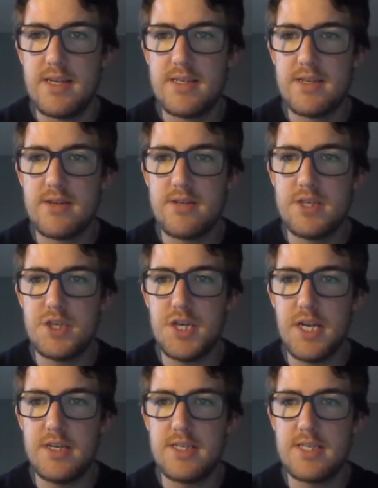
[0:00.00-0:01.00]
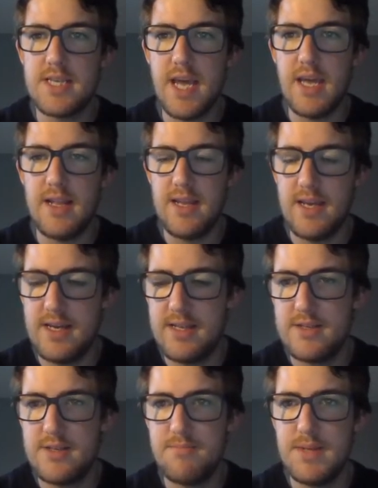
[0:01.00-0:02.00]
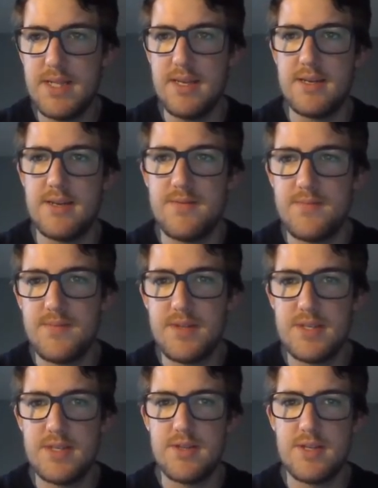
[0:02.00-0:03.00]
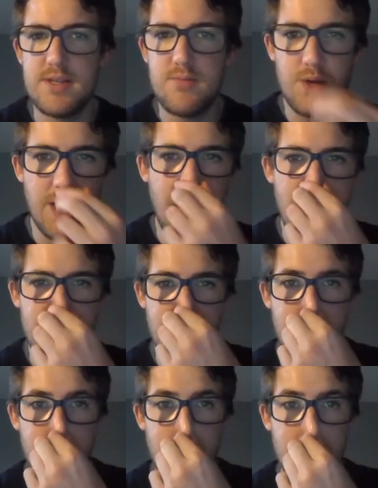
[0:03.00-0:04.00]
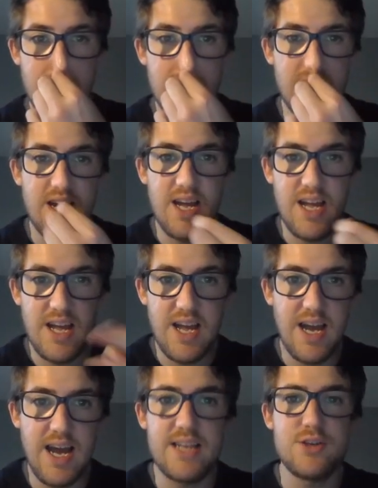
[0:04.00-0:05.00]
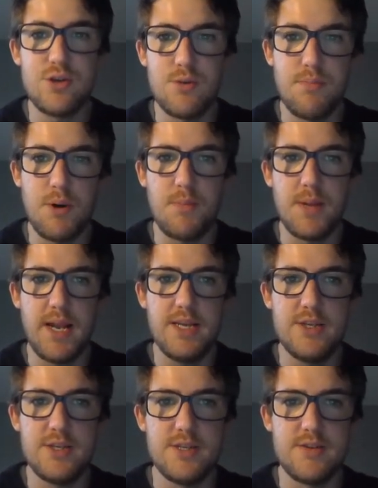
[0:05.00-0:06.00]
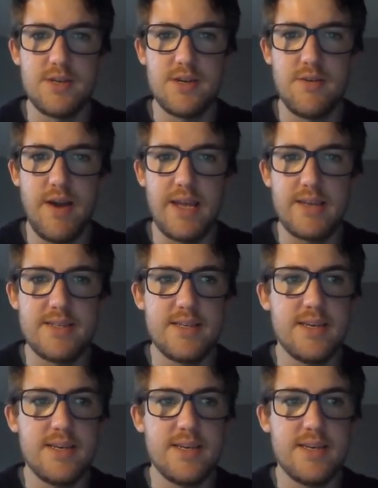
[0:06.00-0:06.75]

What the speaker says: So I'm going to change the scale here to million so that we get the actual population correct.